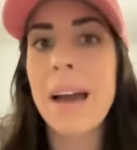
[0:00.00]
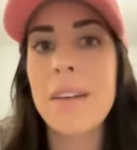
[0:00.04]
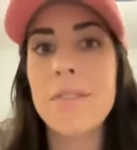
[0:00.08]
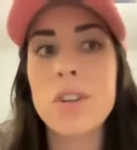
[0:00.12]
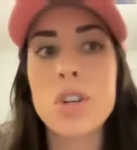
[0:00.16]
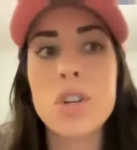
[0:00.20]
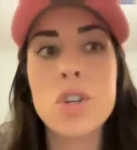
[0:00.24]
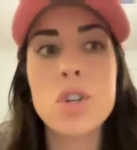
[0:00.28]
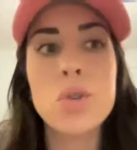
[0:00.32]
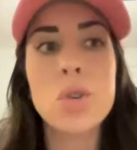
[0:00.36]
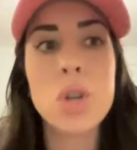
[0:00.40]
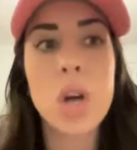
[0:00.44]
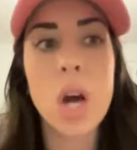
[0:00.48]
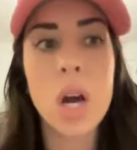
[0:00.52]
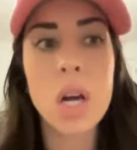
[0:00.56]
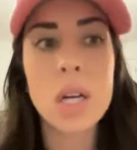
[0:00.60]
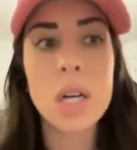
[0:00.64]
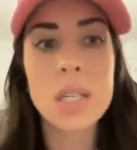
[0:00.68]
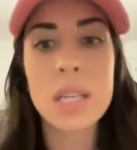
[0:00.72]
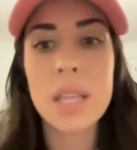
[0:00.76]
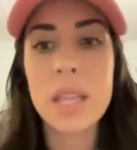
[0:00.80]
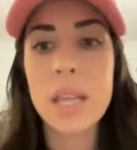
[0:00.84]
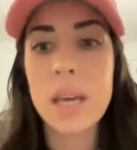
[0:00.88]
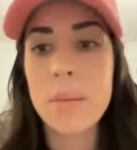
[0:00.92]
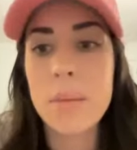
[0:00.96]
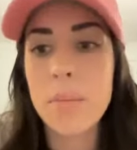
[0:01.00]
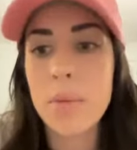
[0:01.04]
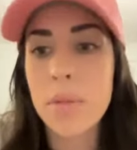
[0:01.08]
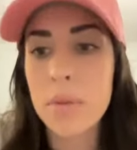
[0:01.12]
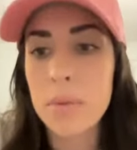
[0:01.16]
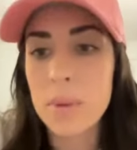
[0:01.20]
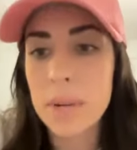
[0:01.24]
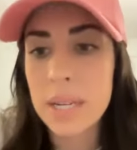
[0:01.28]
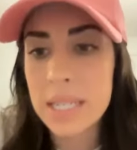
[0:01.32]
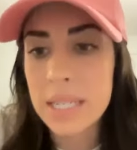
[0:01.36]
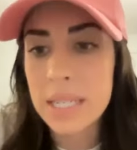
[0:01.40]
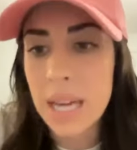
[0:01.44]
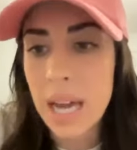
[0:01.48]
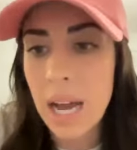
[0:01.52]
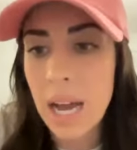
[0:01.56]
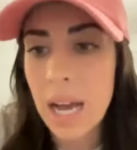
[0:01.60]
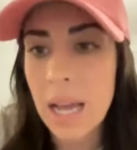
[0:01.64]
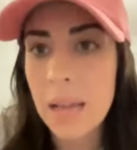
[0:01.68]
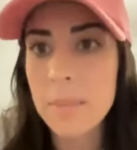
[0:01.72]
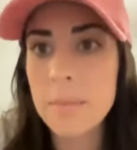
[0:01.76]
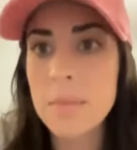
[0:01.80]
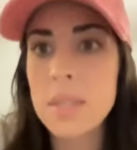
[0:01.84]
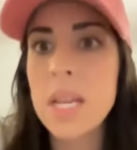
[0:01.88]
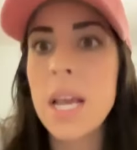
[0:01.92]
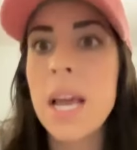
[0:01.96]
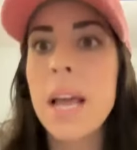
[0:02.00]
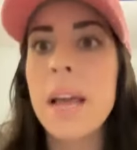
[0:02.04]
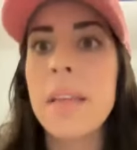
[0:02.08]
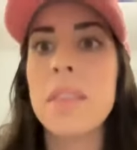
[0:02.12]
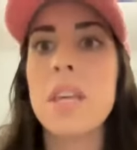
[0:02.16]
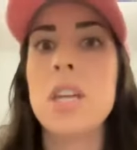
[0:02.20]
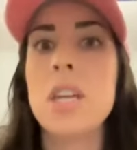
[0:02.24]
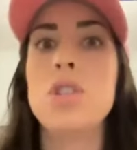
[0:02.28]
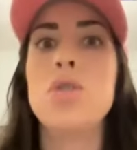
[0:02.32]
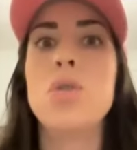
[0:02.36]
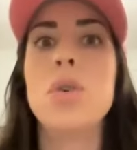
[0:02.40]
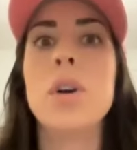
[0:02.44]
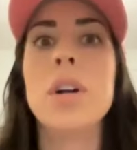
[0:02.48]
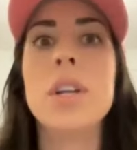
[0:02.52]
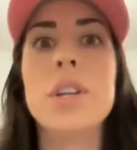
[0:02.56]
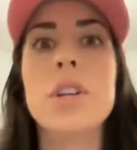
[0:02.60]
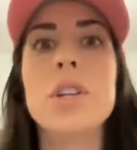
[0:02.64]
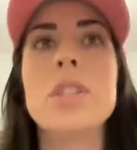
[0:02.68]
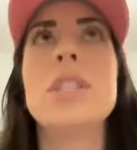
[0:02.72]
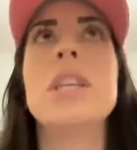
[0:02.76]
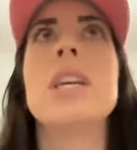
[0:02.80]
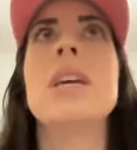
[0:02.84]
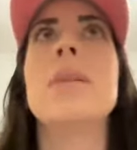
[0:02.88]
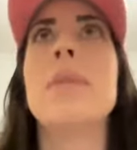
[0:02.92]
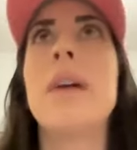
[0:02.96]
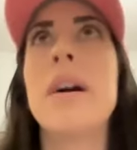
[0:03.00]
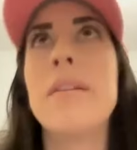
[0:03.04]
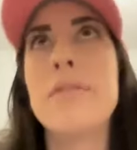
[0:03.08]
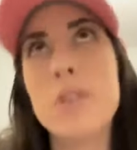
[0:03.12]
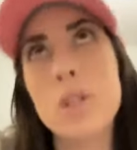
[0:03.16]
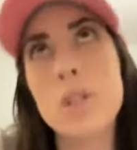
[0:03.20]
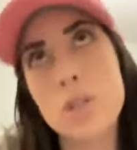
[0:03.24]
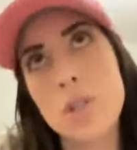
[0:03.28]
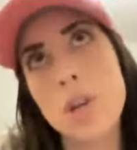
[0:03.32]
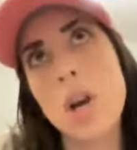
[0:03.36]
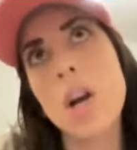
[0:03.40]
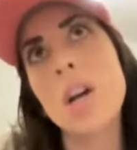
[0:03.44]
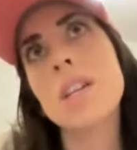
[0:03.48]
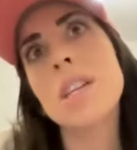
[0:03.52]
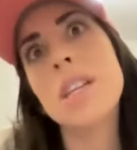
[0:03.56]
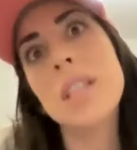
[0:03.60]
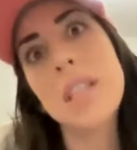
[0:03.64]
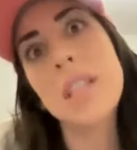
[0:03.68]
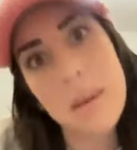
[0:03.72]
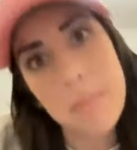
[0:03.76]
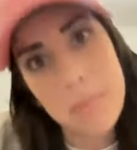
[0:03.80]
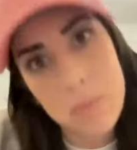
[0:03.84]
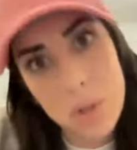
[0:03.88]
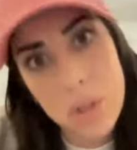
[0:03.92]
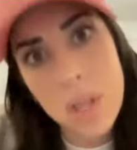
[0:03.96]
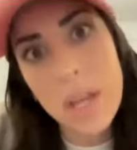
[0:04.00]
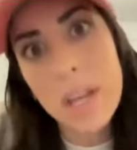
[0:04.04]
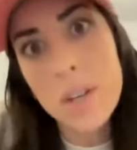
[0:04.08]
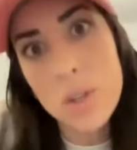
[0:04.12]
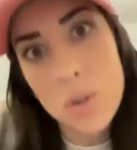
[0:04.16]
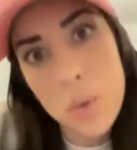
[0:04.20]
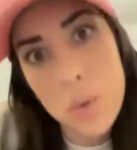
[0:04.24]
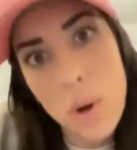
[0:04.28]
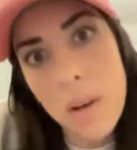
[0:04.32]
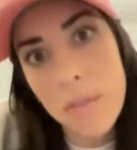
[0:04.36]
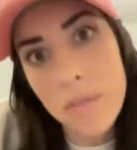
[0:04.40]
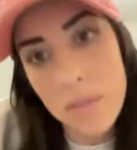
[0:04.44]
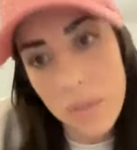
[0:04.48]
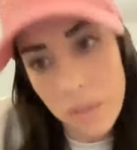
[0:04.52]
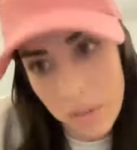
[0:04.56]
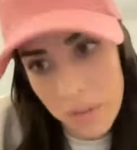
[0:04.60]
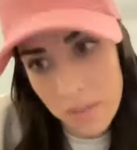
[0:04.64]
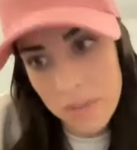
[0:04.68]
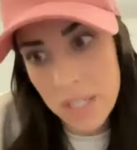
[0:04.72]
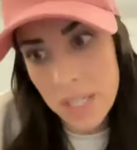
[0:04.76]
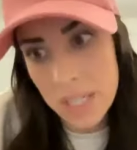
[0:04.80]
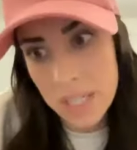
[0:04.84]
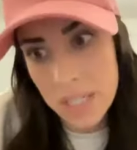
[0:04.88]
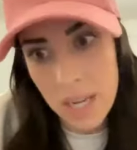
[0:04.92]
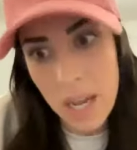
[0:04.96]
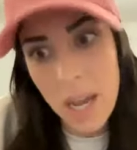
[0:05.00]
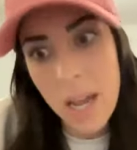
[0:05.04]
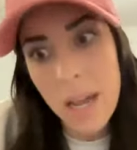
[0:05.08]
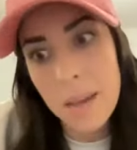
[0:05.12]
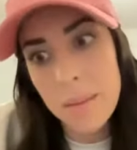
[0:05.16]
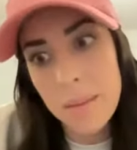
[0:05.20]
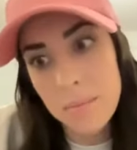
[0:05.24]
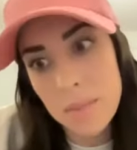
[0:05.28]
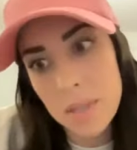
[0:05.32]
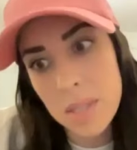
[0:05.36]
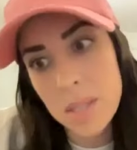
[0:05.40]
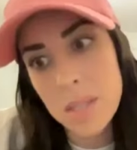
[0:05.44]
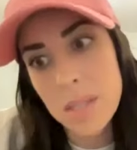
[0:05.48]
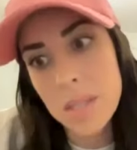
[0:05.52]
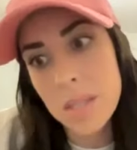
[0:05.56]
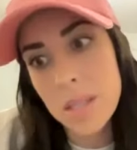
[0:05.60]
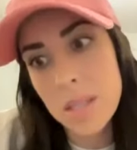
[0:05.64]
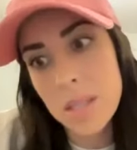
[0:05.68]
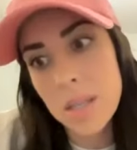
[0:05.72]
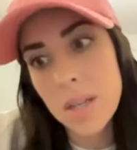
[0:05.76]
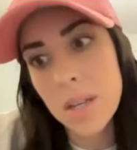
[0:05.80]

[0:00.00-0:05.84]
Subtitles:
after you talk to them 3 times. They join your team after you talk to them like 12 to 15 times.